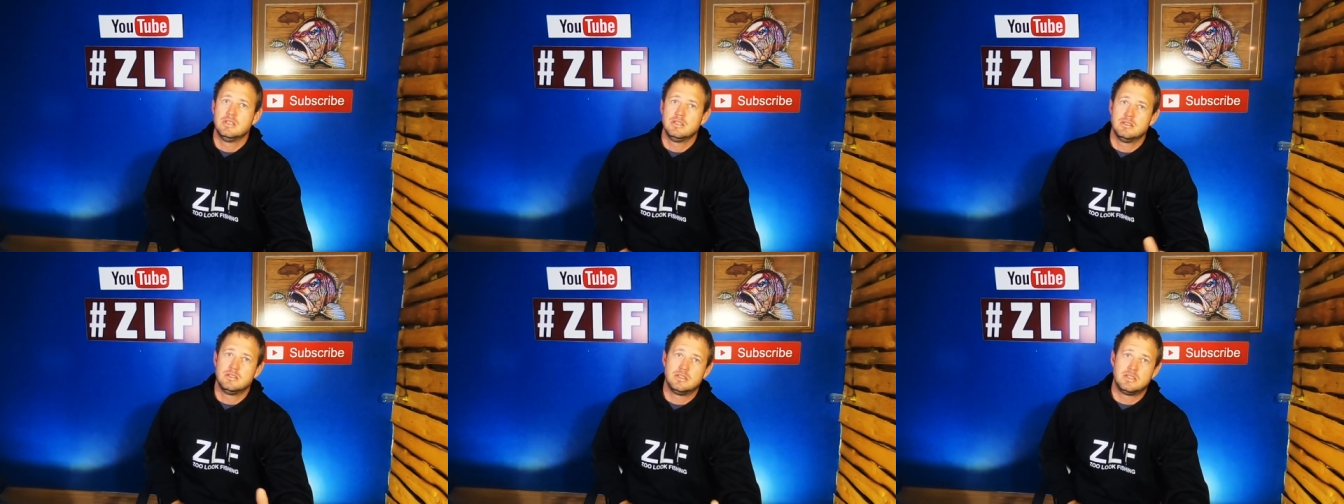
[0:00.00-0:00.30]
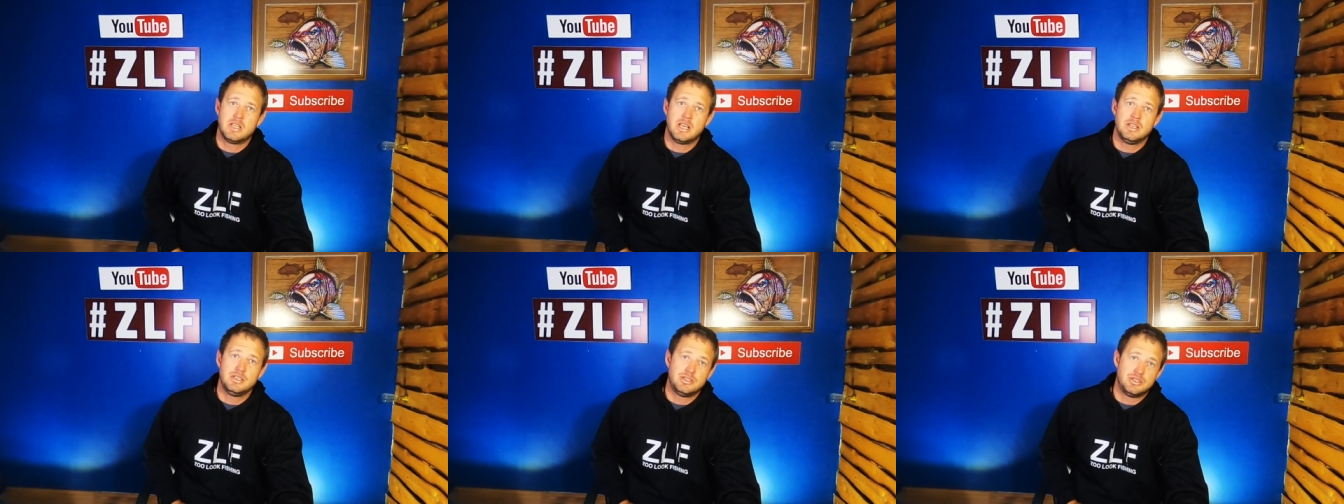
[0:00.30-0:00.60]
So
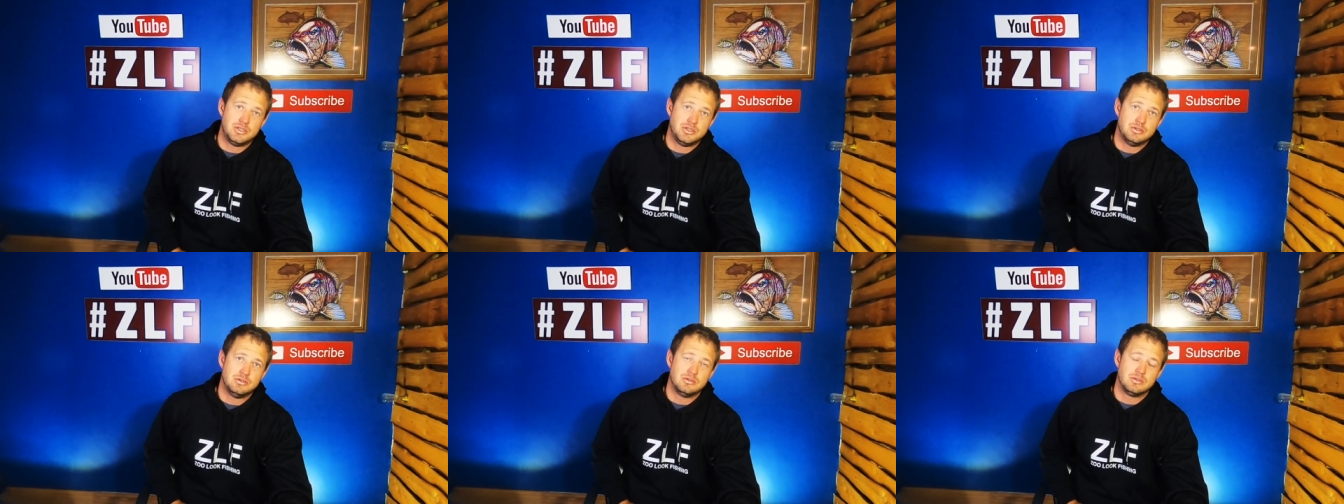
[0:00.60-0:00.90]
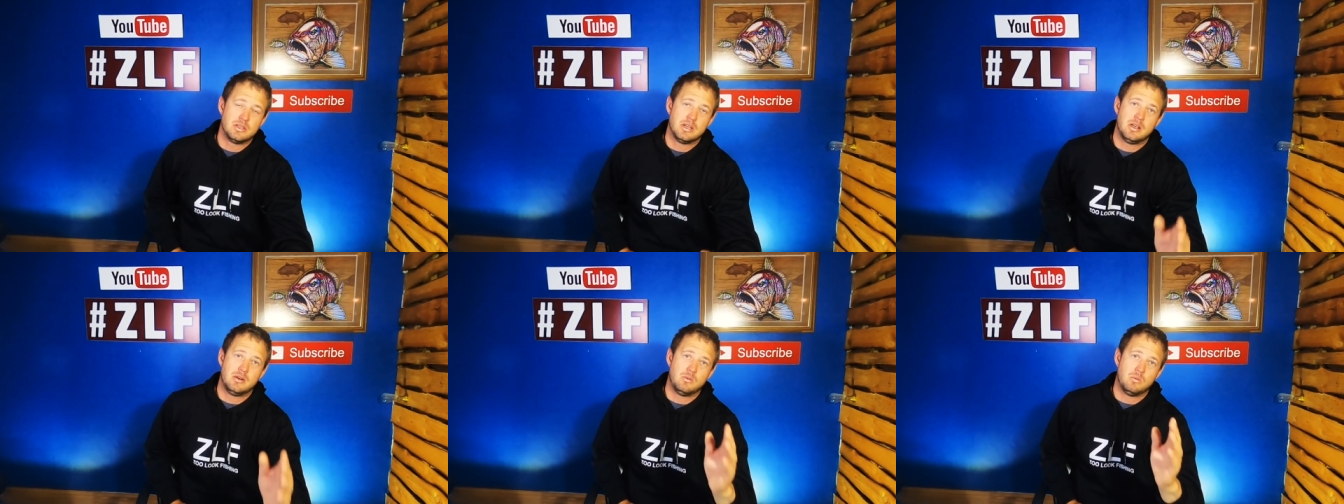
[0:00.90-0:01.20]
stay
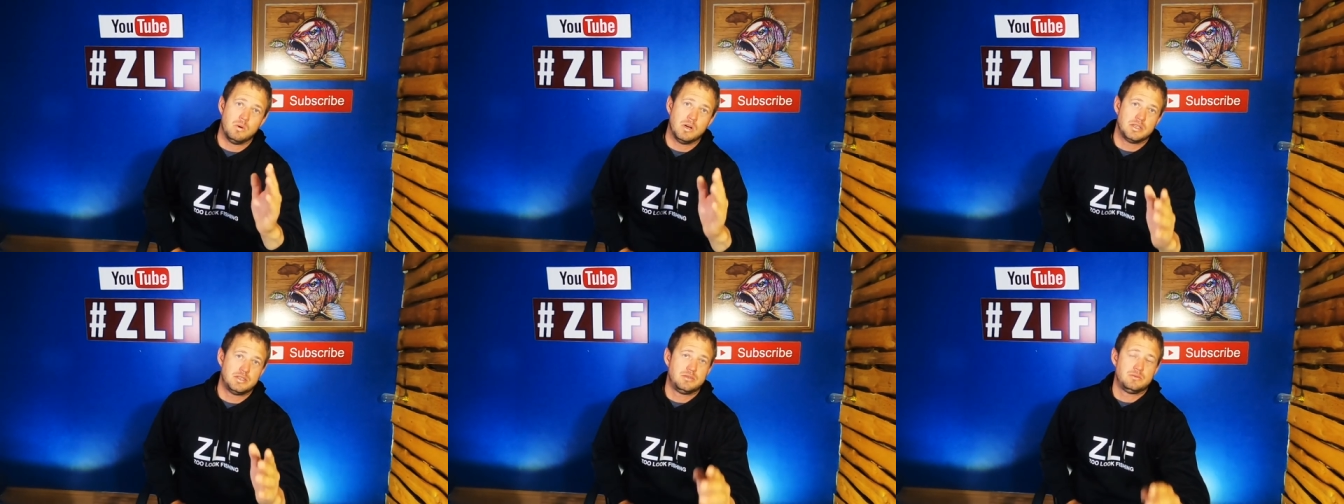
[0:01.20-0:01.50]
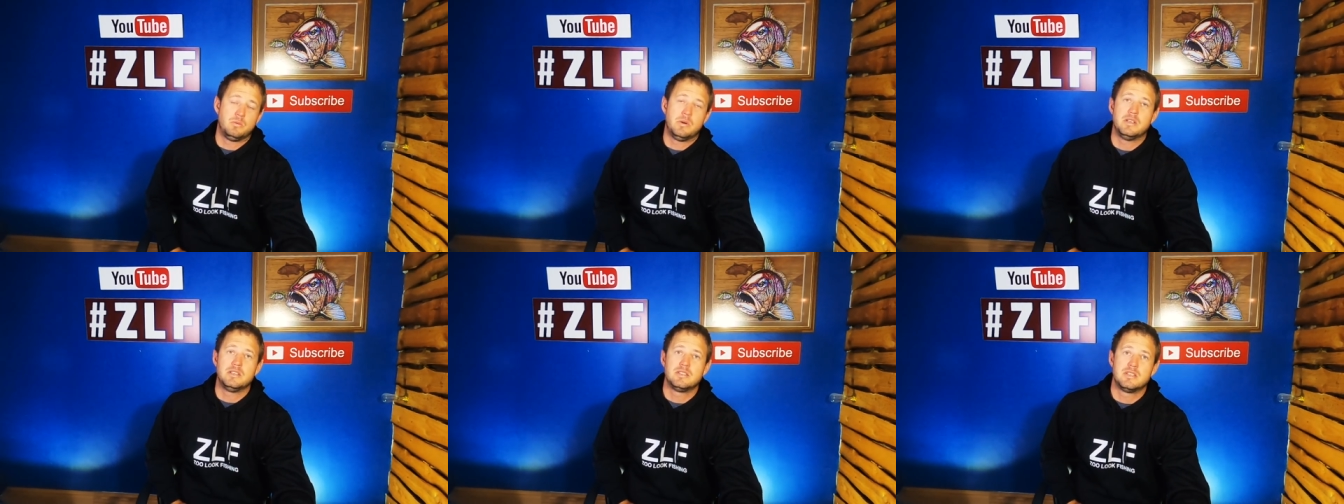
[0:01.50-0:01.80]
tuned and watch
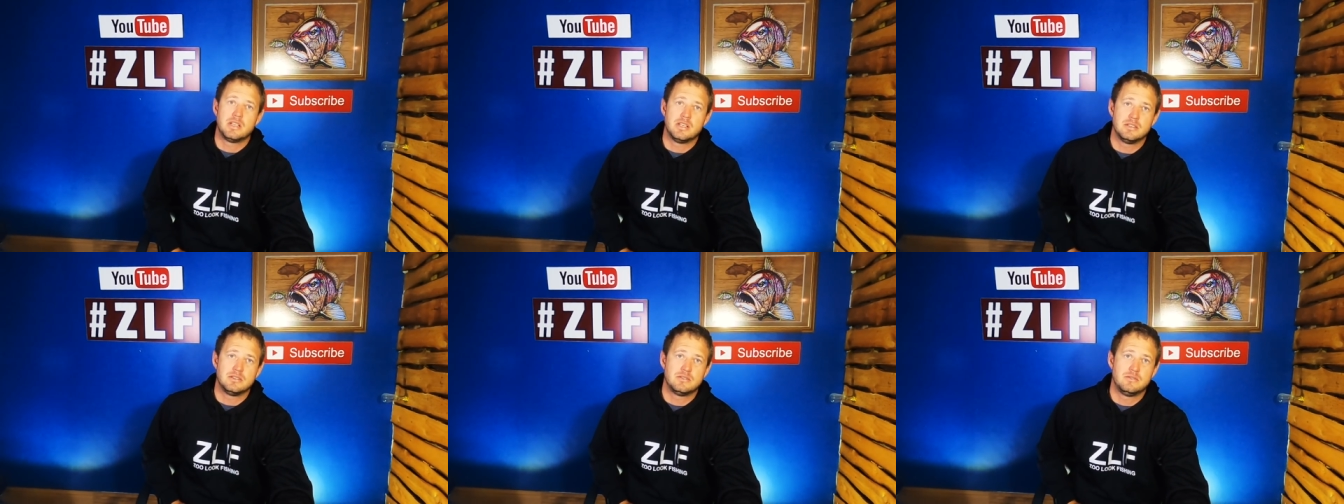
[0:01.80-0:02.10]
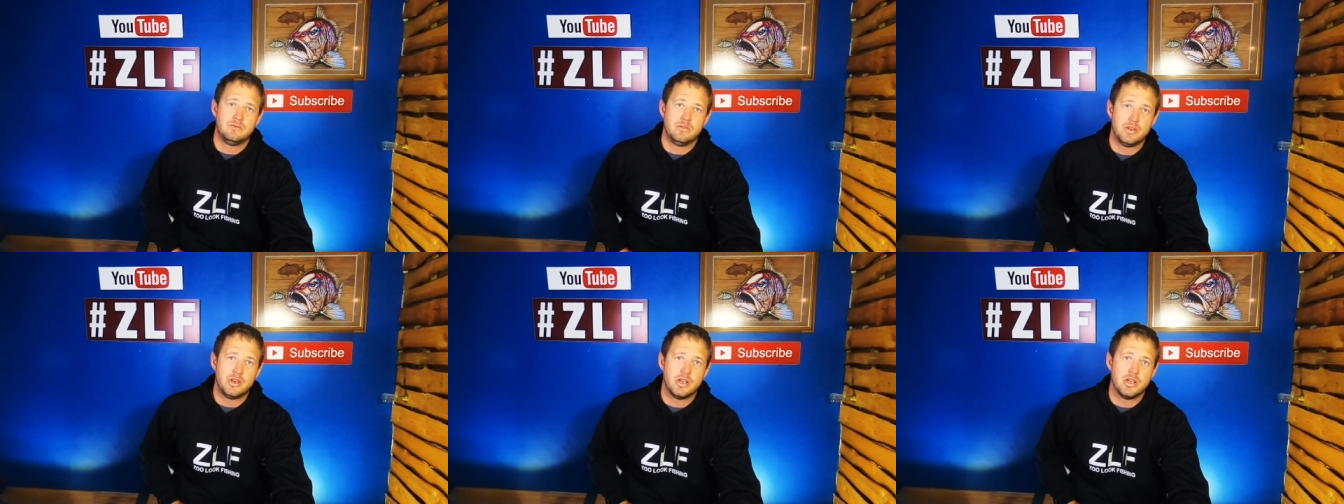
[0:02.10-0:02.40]
Wednesday's
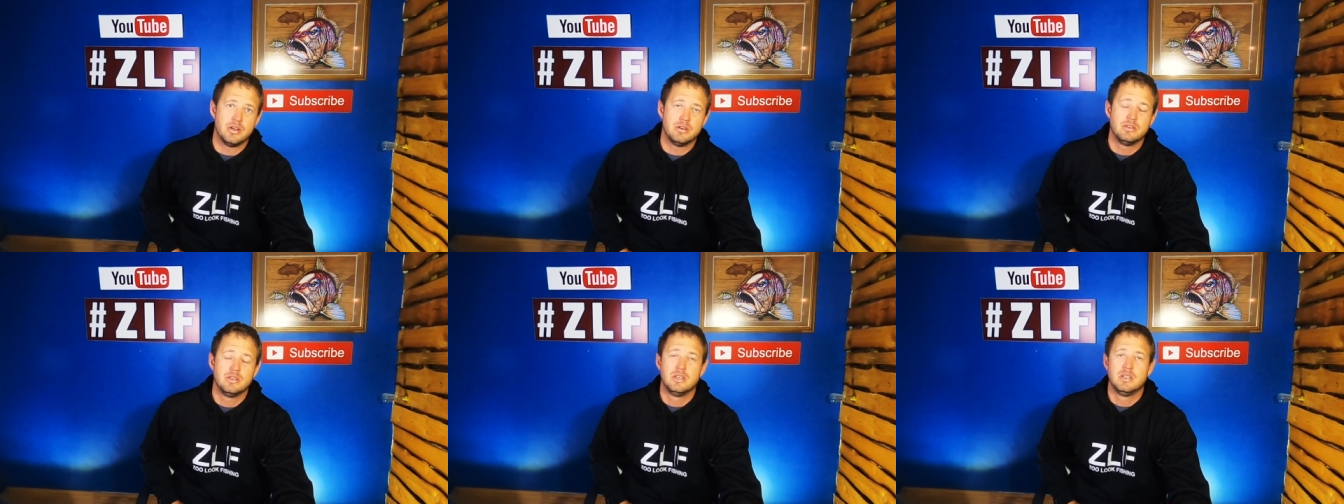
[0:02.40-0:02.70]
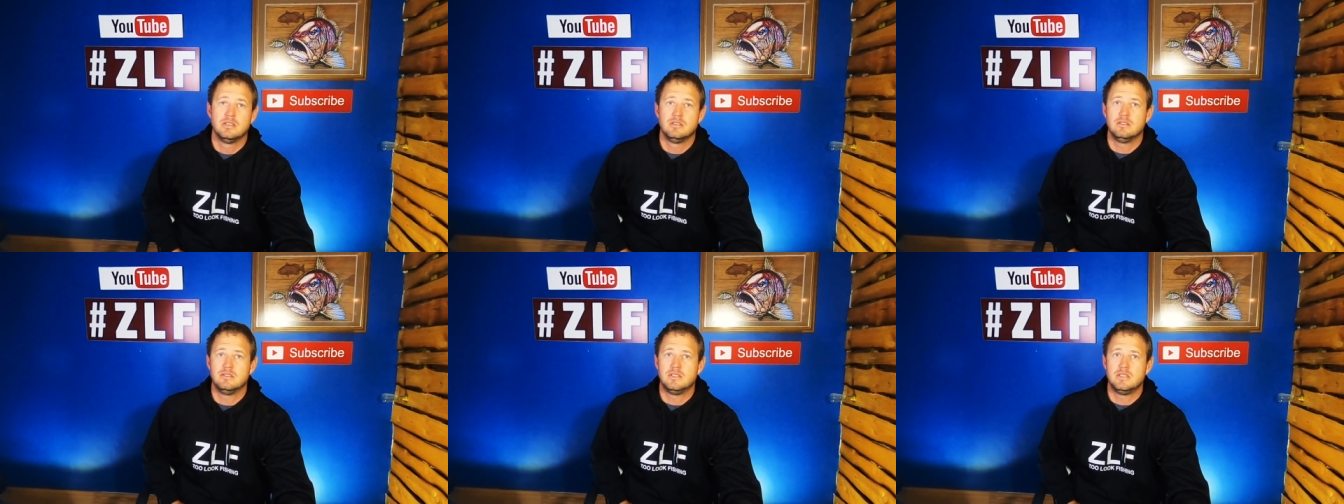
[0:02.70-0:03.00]
video
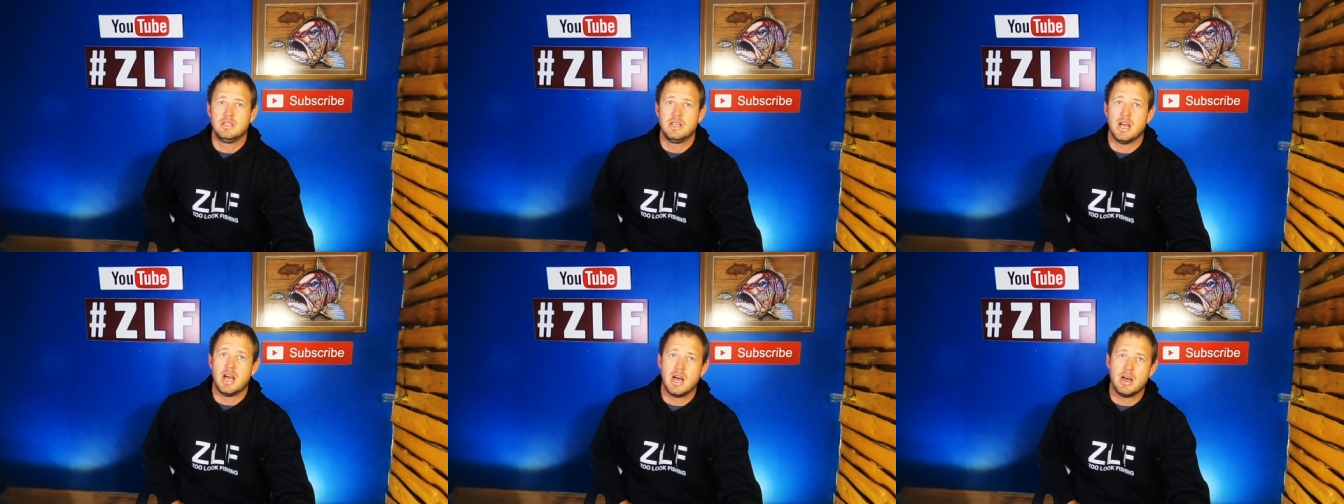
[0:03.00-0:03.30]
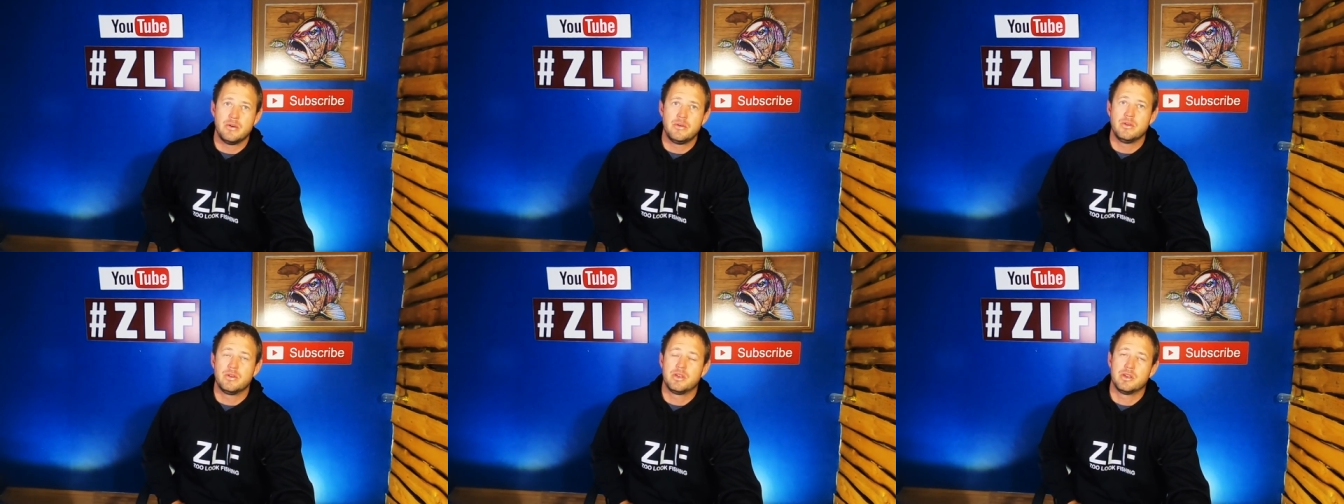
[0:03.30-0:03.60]
to see
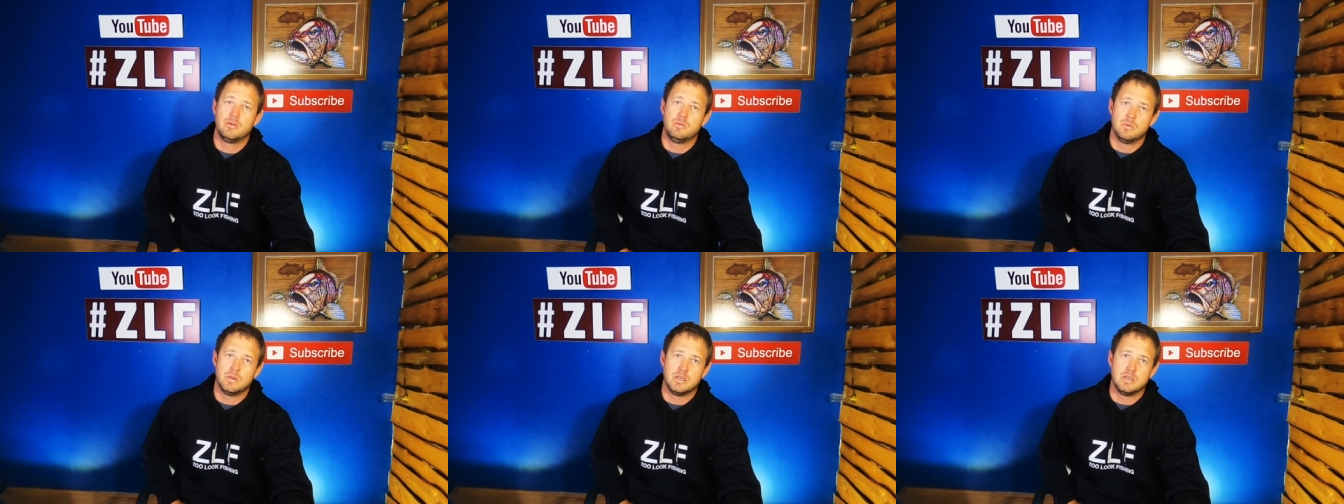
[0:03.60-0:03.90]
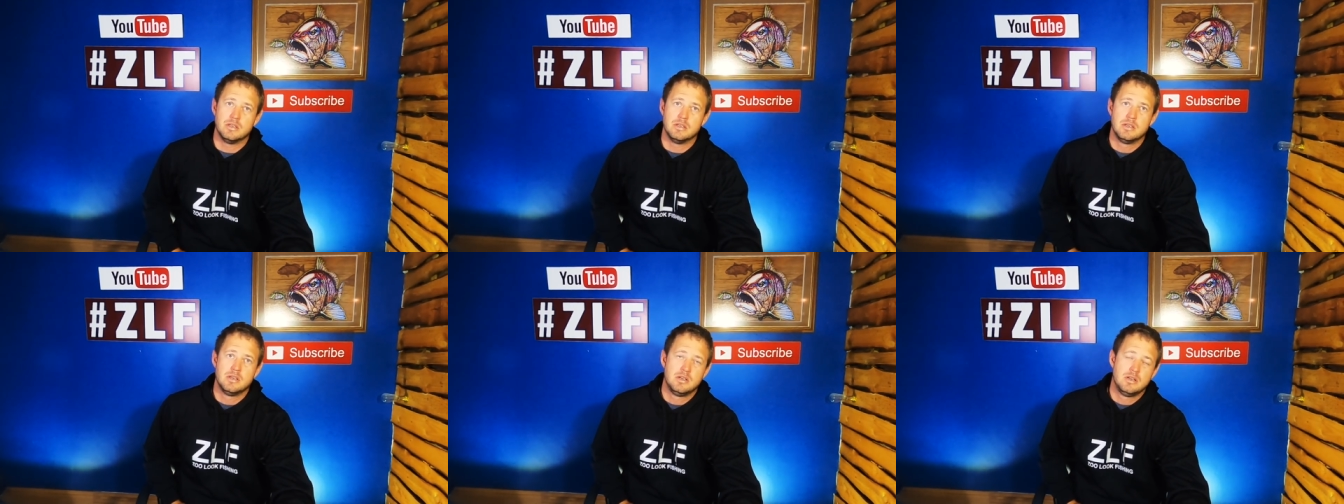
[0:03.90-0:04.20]
how you can win